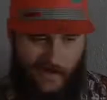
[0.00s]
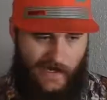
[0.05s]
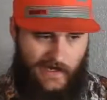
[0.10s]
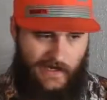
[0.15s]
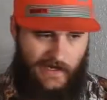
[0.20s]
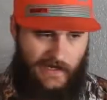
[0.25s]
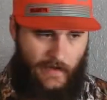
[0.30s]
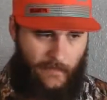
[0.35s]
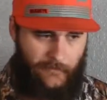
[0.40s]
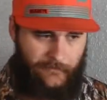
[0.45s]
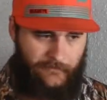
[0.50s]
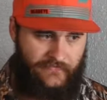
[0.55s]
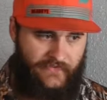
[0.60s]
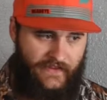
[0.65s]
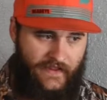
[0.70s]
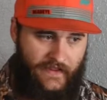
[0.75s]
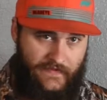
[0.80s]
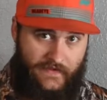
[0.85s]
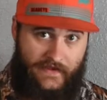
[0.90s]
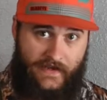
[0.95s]
of.
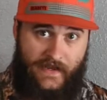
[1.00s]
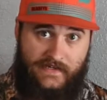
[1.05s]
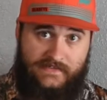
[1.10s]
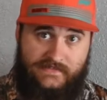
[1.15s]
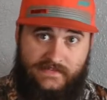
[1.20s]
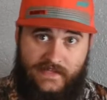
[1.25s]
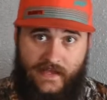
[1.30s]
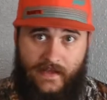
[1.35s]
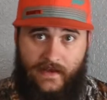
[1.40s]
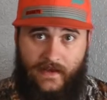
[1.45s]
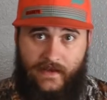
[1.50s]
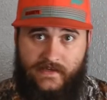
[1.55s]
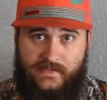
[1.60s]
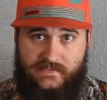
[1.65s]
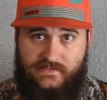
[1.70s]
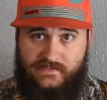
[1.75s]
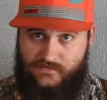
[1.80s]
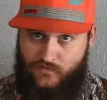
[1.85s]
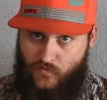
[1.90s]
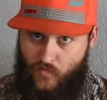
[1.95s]
The next thing
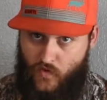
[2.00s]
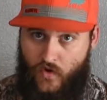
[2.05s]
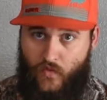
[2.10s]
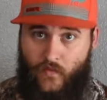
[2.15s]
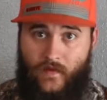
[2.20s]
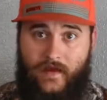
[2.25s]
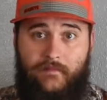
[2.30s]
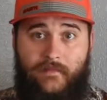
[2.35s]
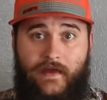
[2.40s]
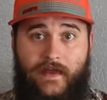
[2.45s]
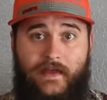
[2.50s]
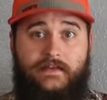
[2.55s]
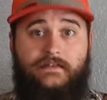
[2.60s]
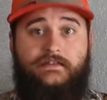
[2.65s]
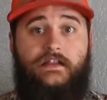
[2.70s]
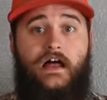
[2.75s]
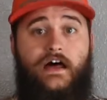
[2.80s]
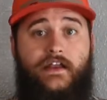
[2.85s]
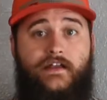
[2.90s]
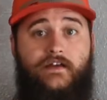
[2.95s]
is what we make a
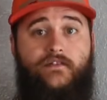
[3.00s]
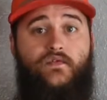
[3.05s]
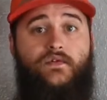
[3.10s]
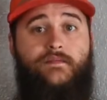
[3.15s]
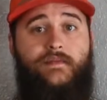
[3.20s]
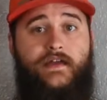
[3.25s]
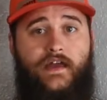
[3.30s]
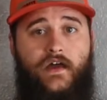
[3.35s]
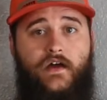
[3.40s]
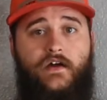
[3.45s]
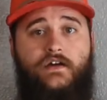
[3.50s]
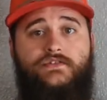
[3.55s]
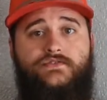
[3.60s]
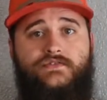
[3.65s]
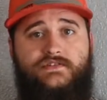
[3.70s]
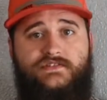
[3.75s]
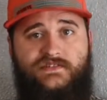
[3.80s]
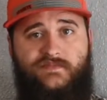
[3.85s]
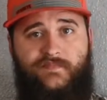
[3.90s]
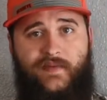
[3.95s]
lot of. We make
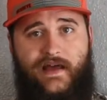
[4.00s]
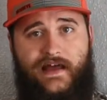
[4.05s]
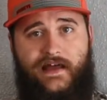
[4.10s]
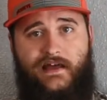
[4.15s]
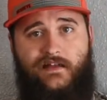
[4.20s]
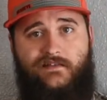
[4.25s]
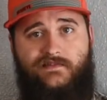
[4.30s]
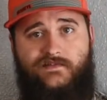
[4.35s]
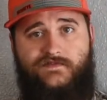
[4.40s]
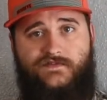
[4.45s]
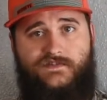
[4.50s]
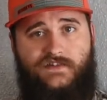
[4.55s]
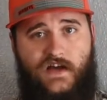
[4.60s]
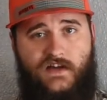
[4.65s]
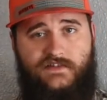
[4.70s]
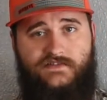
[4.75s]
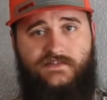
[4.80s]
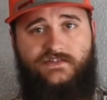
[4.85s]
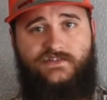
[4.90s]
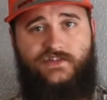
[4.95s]
hundreds of pounds of
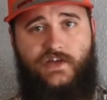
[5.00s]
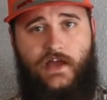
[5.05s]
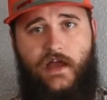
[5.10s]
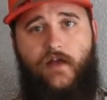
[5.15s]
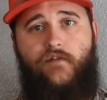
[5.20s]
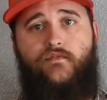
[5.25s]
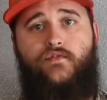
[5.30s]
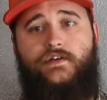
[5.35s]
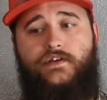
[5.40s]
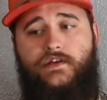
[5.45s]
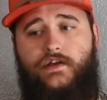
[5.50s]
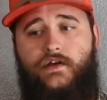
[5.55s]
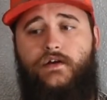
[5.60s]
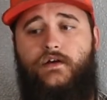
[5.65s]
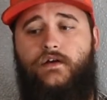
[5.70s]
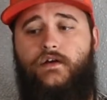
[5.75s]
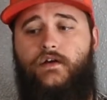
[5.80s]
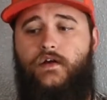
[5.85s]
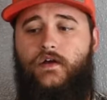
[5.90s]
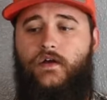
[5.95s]
sausage every year.
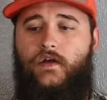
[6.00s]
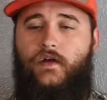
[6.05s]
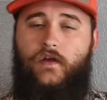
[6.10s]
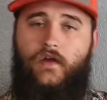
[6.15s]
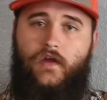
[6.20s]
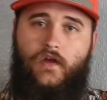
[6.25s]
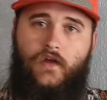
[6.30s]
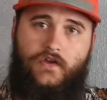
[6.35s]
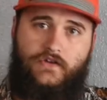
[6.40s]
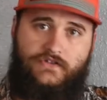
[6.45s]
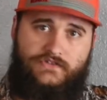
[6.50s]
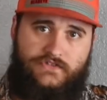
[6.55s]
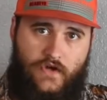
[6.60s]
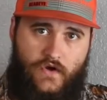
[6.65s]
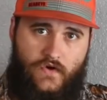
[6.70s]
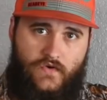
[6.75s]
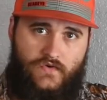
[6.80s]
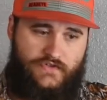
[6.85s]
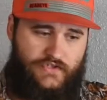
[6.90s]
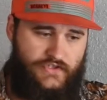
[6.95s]

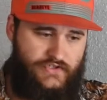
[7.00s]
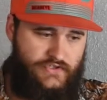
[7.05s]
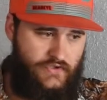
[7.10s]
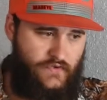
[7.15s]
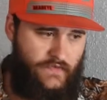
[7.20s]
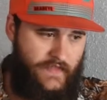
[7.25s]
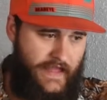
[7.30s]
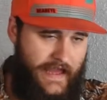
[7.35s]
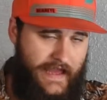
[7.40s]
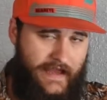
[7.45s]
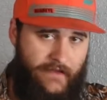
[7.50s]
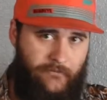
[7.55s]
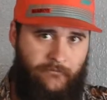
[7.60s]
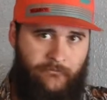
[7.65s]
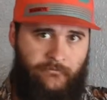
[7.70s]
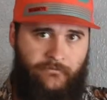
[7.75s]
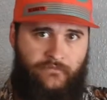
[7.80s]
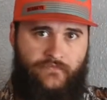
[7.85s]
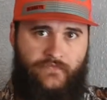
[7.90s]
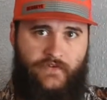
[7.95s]
So to do
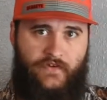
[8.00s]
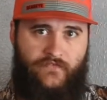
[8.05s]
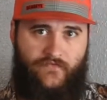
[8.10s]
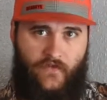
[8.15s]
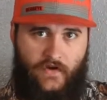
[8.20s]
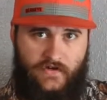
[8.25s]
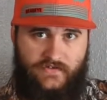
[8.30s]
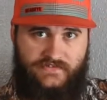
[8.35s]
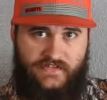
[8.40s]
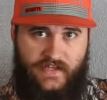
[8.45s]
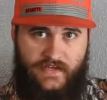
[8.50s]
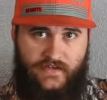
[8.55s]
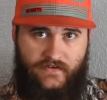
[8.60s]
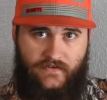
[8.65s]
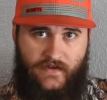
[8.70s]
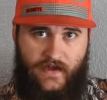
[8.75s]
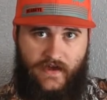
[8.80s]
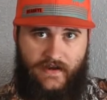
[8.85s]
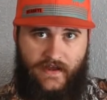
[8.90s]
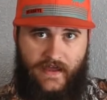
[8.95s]
that, the first thing
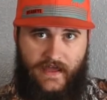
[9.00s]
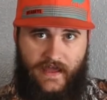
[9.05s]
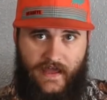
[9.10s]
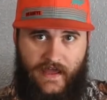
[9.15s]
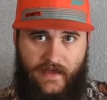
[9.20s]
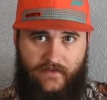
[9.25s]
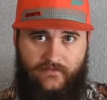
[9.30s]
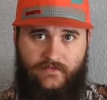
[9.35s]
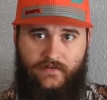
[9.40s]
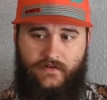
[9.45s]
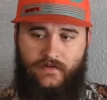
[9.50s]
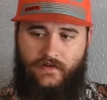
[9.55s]
you gotta have